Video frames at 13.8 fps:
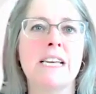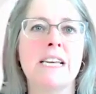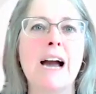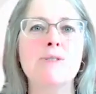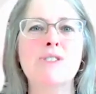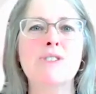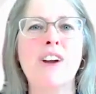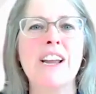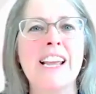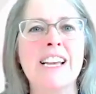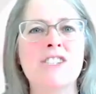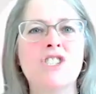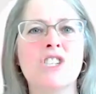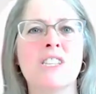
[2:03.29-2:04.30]
I was
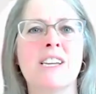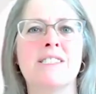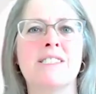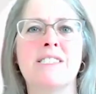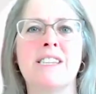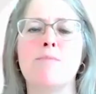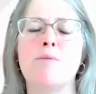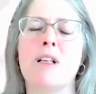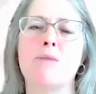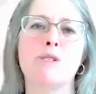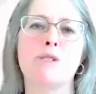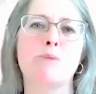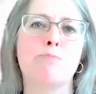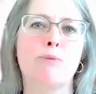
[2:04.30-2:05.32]
financially unstable. I
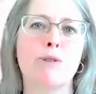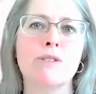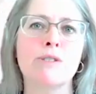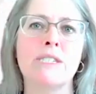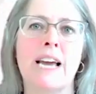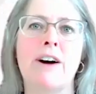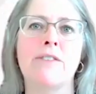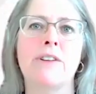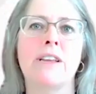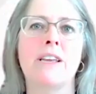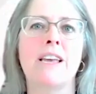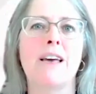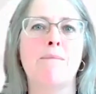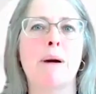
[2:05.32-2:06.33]
was burned out.
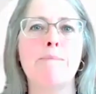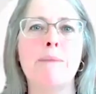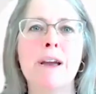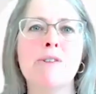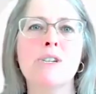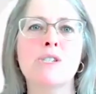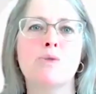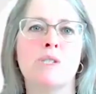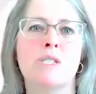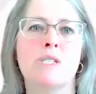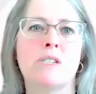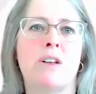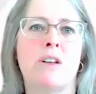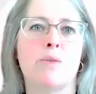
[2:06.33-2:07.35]
My marriage was
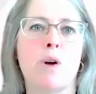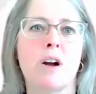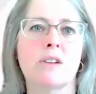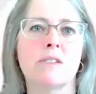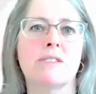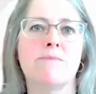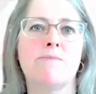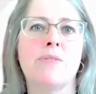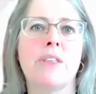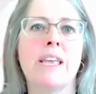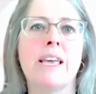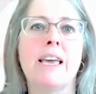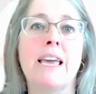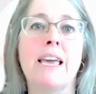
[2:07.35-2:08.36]
on the rocks
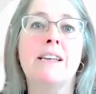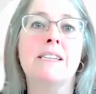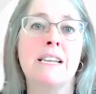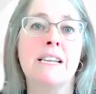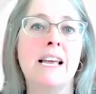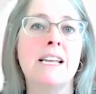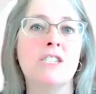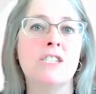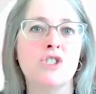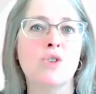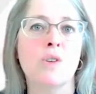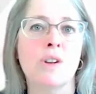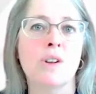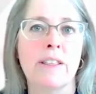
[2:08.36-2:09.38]
and it ended
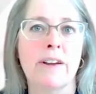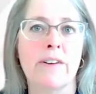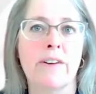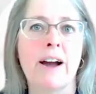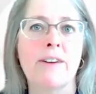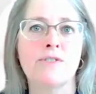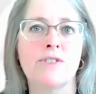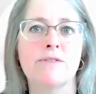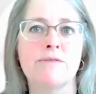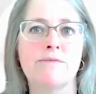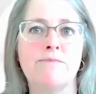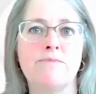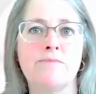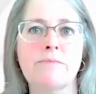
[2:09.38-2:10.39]
shortly thereafter.
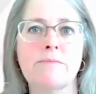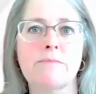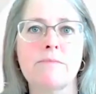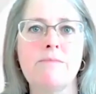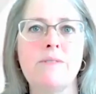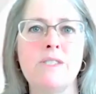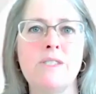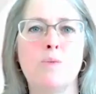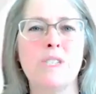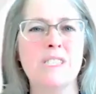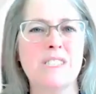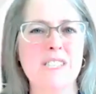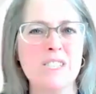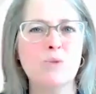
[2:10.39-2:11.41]

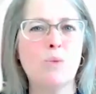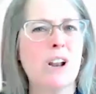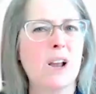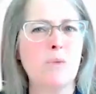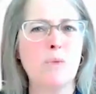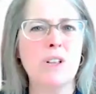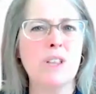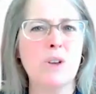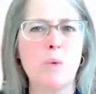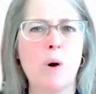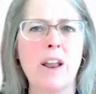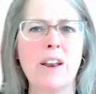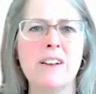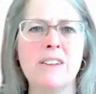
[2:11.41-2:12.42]
Was this what I really
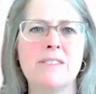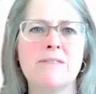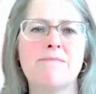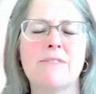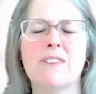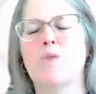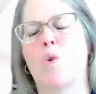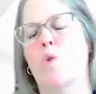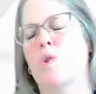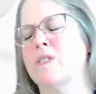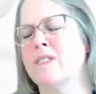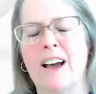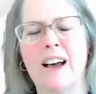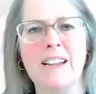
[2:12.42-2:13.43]
wanted? Of
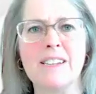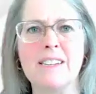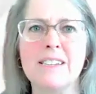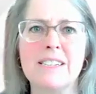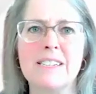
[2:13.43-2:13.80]
course not.